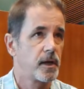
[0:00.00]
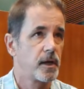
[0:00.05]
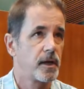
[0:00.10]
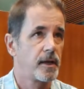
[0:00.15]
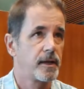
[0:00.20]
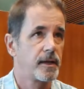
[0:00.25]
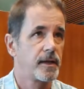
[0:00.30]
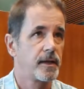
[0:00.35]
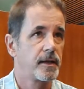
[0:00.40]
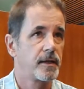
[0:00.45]

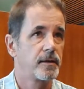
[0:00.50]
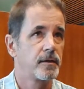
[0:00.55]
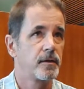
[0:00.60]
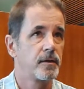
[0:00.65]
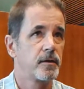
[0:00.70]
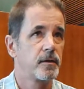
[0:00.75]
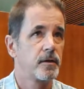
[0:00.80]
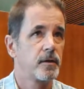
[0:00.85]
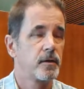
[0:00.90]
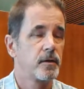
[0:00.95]
I had
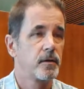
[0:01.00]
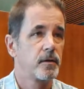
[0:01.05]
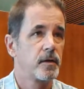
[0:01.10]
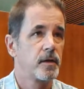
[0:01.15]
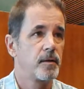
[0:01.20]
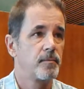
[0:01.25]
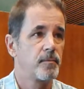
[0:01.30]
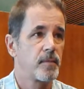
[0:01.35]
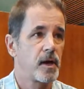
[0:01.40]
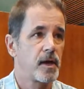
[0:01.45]

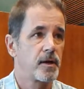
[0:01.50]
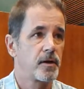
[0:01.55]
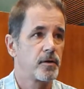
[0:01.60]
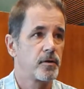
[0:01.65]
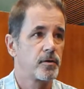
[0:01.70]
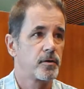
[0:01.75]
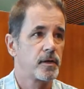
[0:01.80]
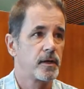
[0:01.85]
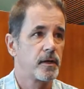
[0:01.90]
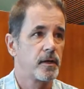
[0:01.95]

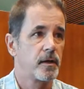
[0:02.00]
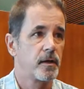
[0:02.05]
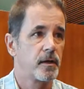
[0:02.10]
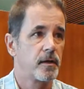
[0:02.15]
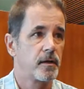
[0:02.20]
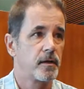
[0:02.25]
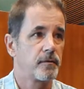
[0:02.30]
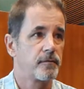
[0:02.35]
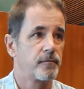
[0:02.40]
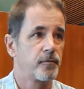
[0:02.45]
admired
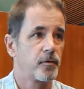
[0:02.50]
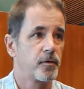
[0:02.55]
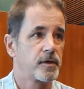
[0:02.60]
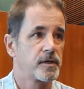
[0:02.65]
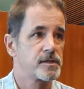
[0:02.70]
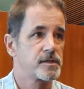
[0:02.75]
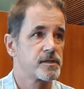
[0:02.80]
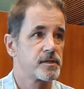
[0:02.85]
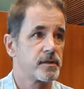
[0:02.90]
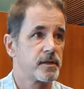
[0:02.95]
for
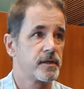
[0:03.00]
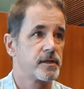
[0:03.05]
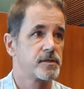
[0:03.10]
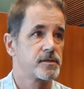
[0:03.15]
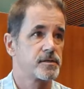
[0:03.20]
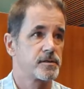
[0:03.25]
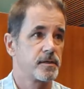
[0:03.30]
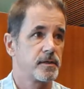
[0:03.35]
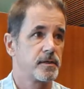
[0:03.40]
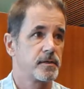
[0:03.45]
his
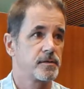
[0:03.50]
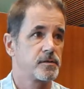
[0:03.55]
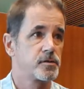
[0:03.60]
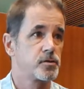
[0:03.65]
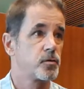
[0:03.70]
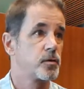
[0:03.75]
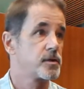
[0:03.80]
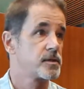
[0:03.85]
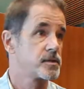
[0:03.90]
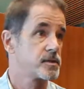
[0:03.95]

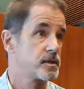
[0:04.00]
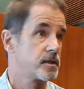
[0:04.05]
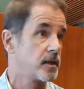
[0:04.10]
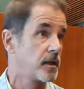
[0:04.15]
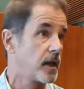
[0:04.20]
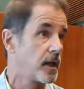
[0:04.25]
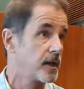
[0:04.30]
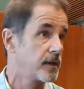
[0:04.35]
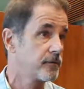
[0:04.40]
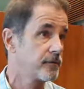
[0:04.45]
choices in
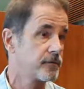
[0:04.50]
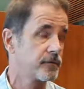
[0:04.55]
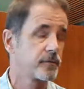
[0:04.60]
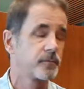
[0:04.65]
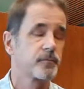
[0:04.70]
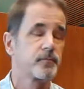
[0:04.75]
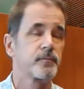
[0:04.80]
life,